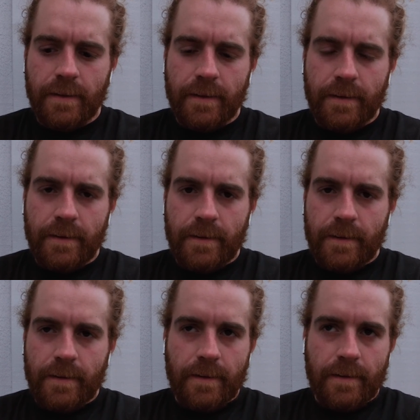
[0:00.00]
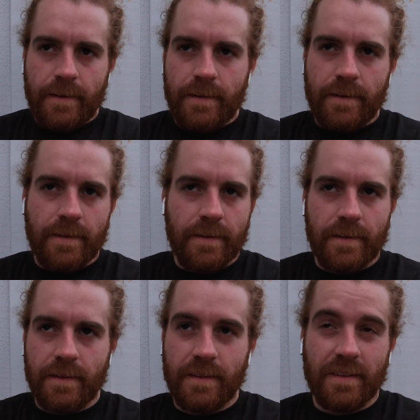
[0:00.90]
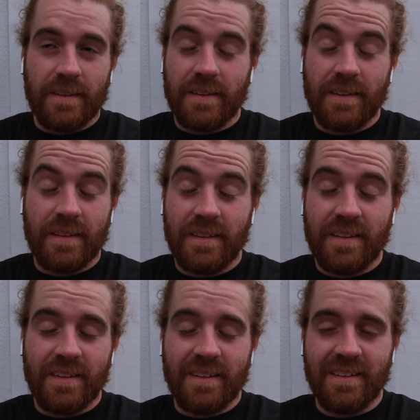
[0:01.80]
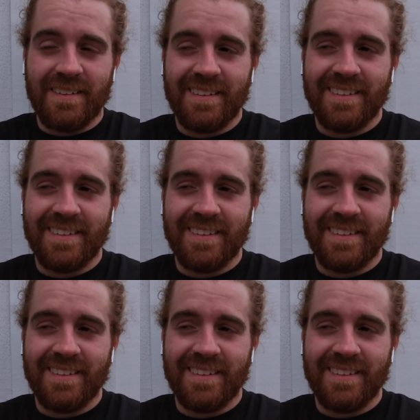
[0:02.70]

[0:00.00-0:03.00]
[no speech]